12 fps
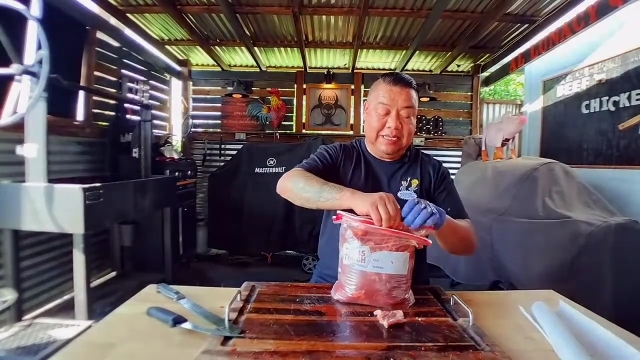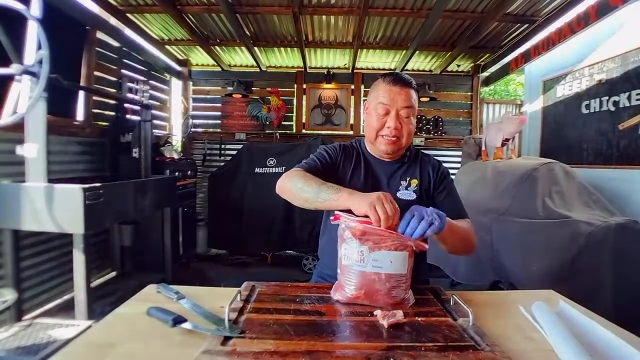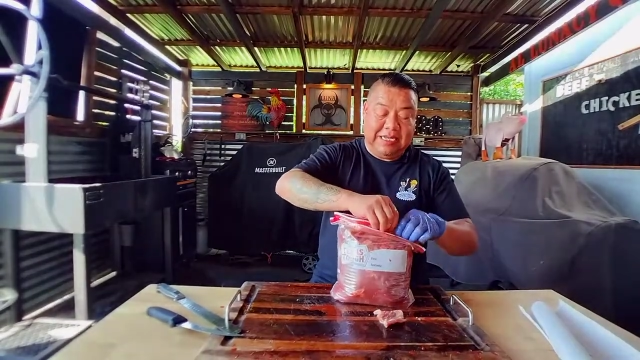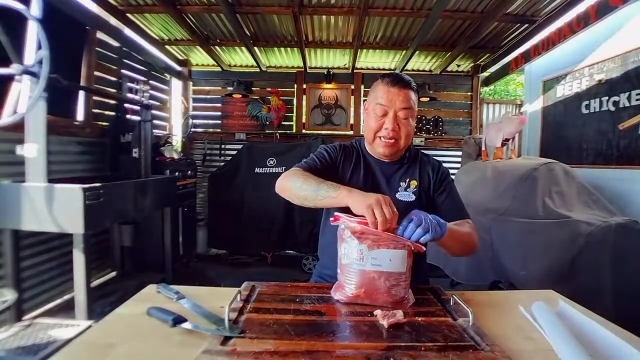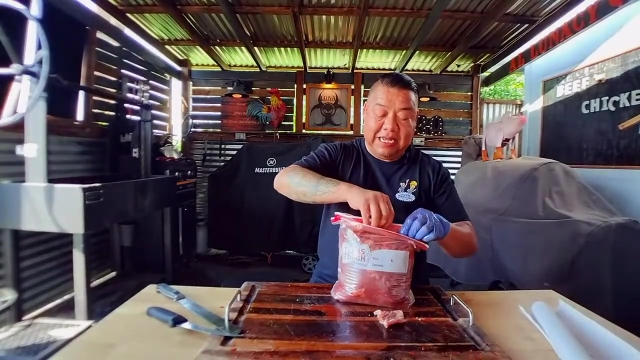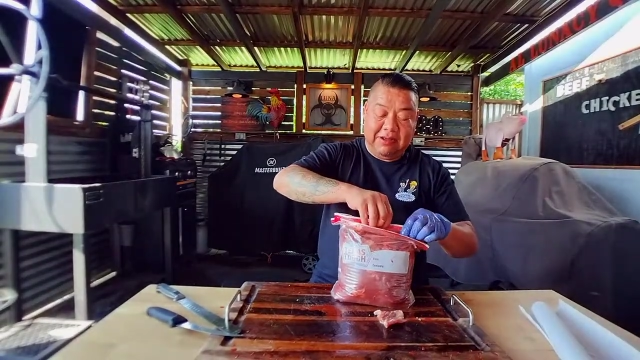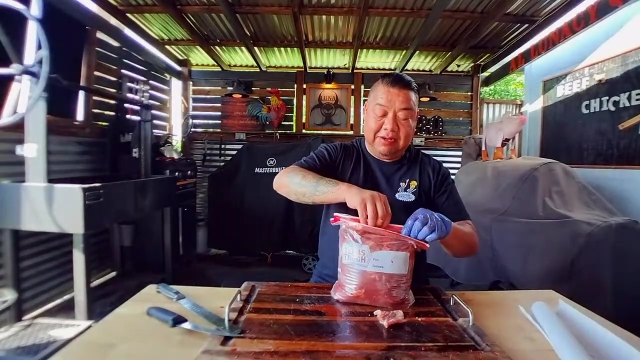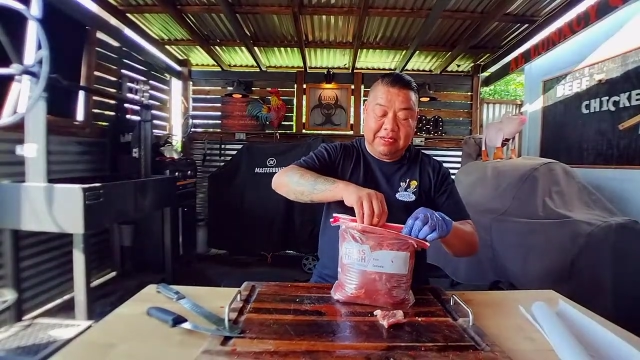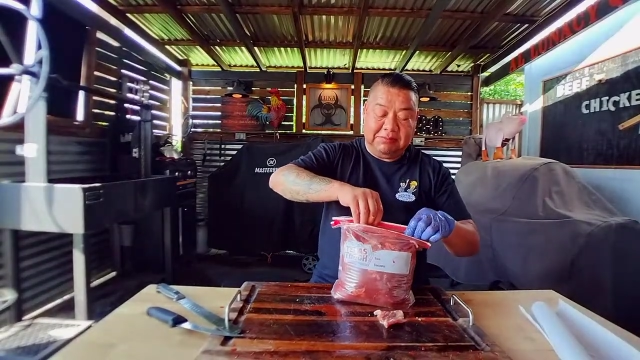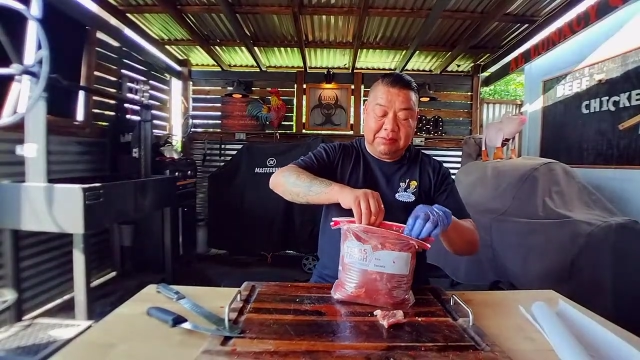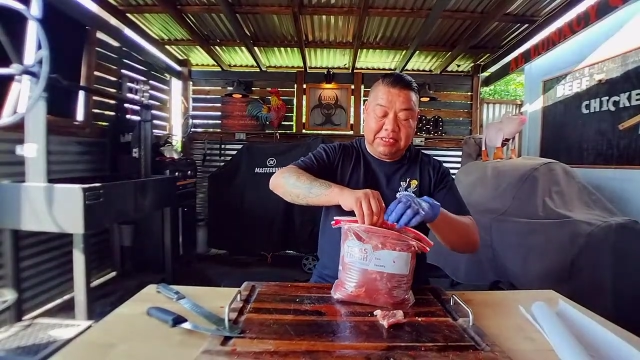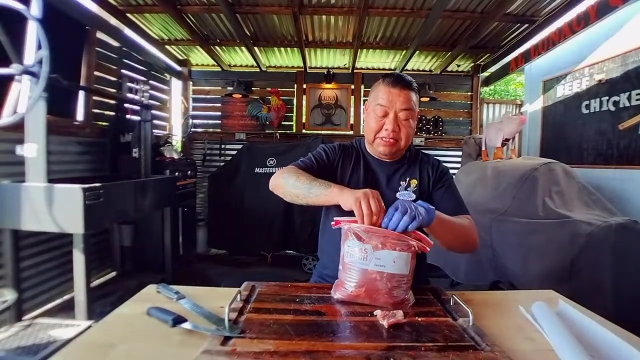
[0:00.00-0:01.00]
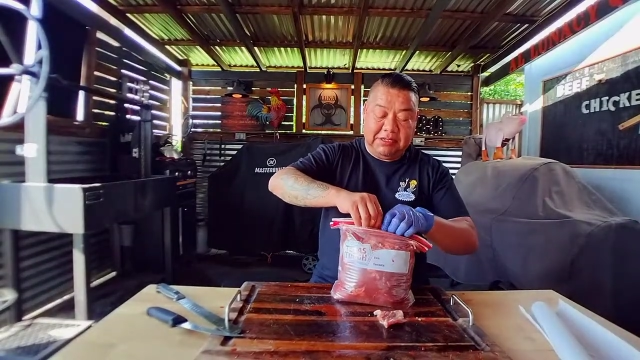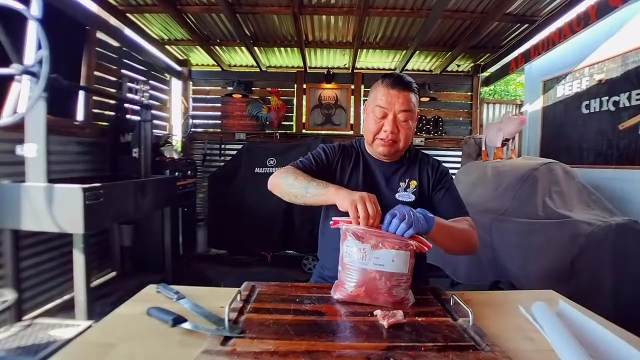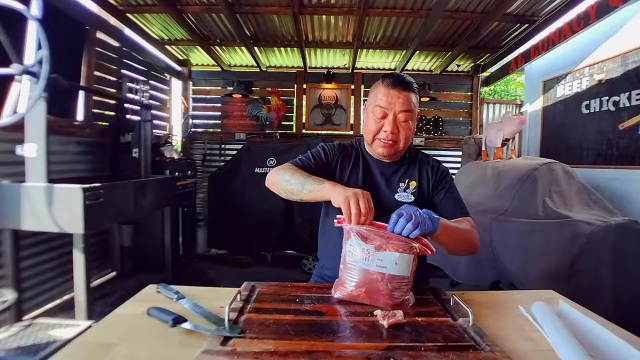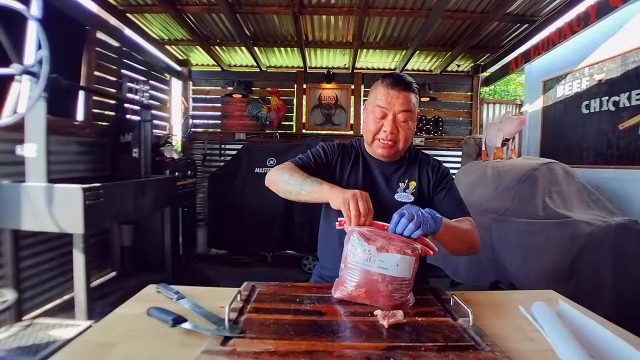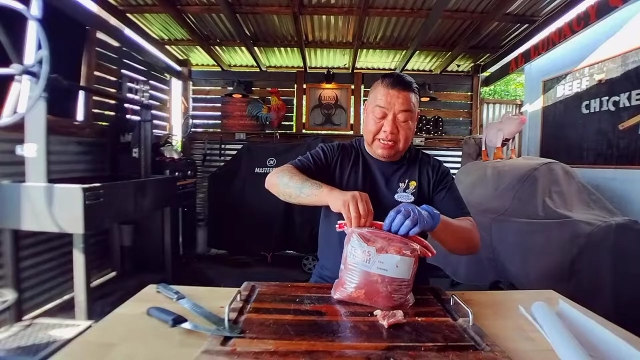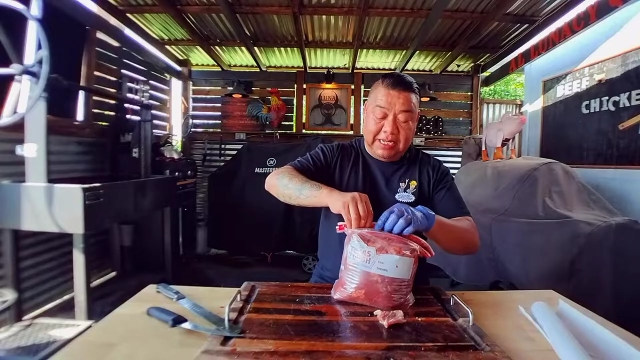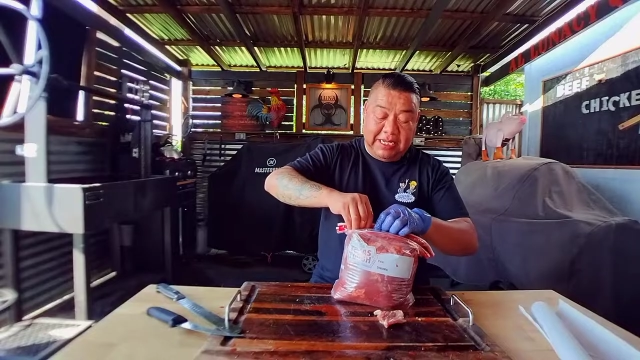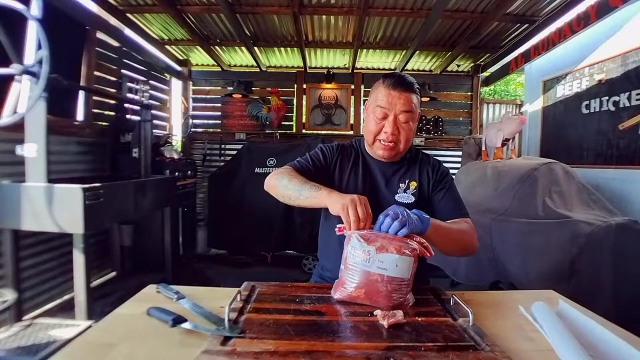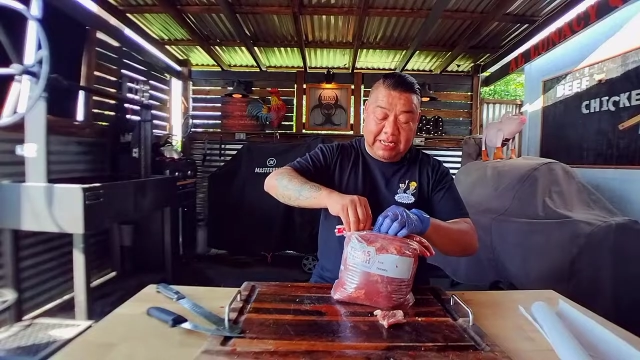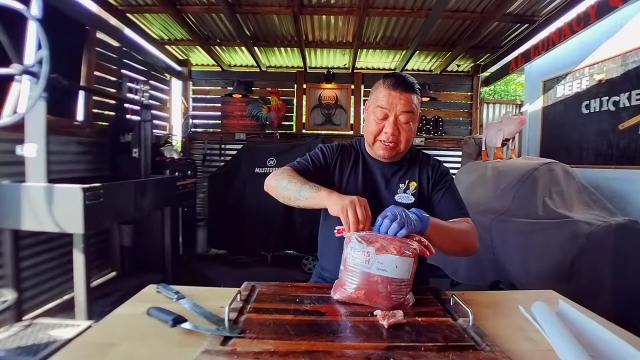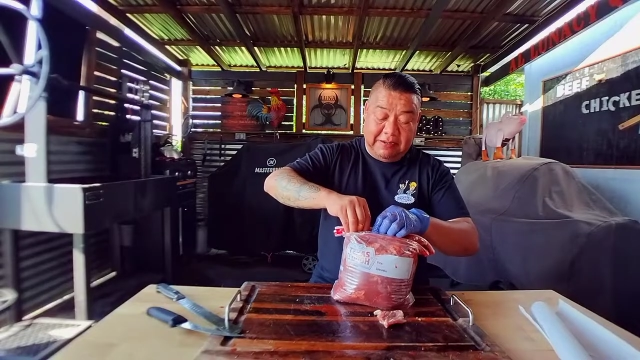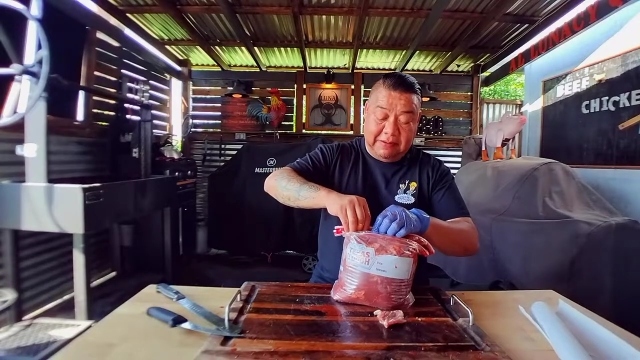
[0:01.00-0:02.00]
and take out as much hair as I
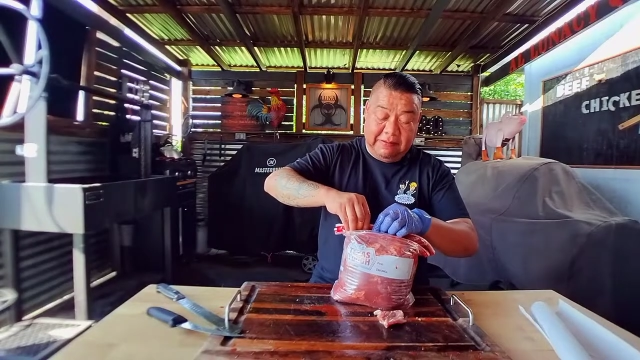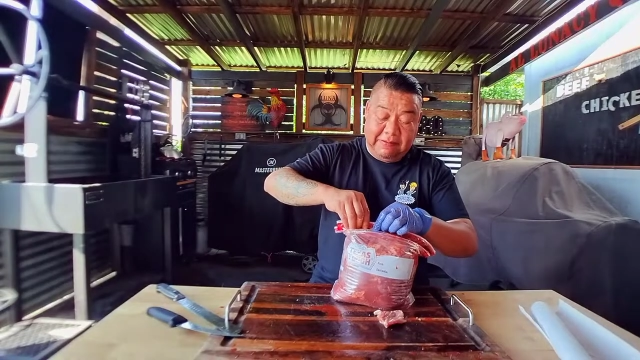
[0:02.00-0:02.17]
can.